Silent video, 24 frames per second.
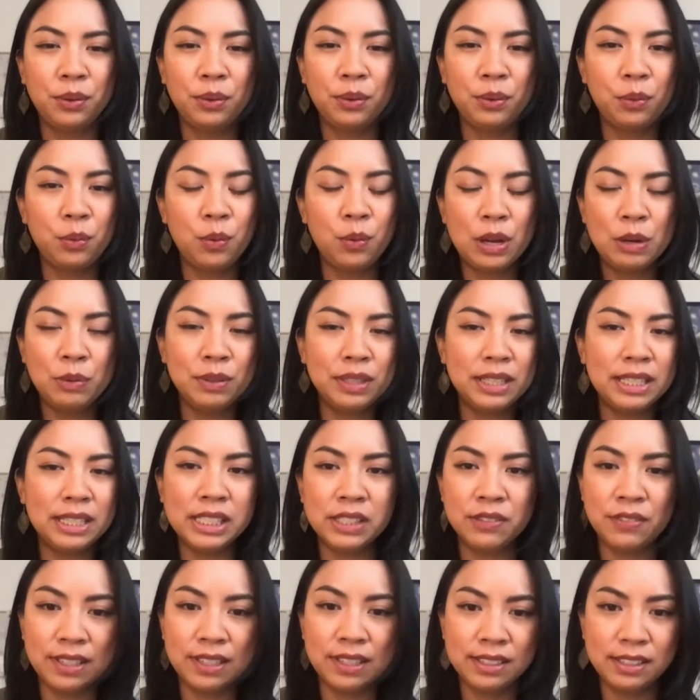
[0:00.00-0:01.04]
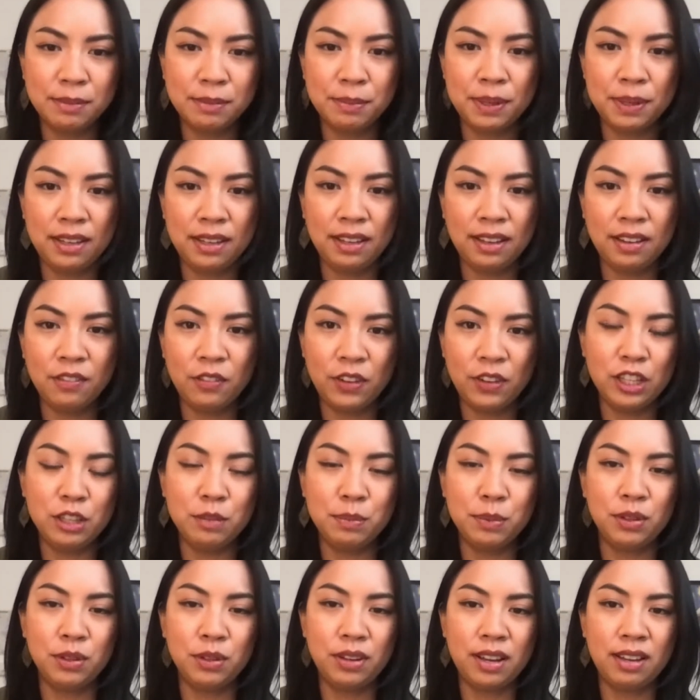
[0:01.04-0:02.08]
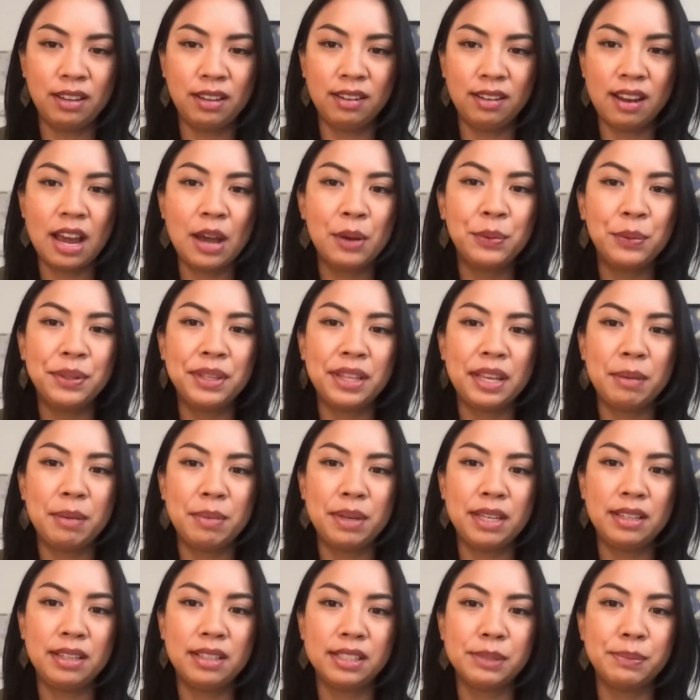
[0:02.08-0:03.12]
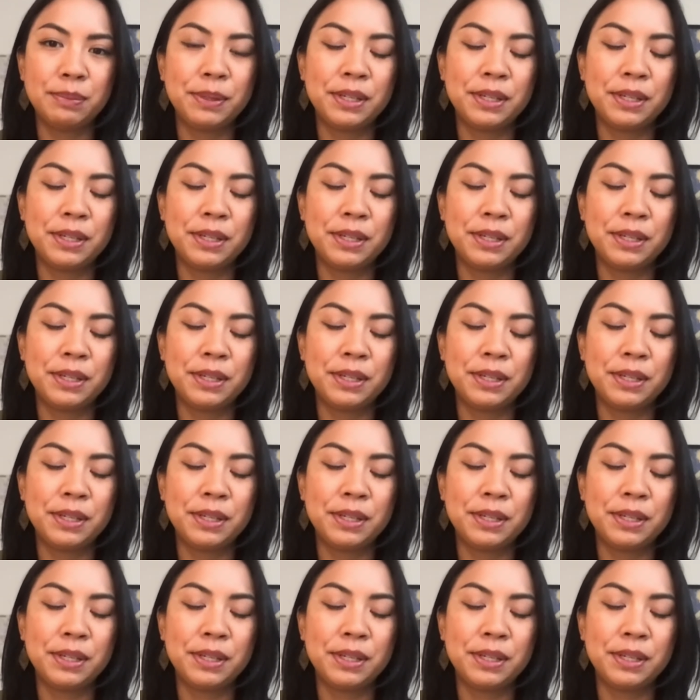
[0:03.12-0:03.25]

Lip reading: So when will these funds be available and how will they be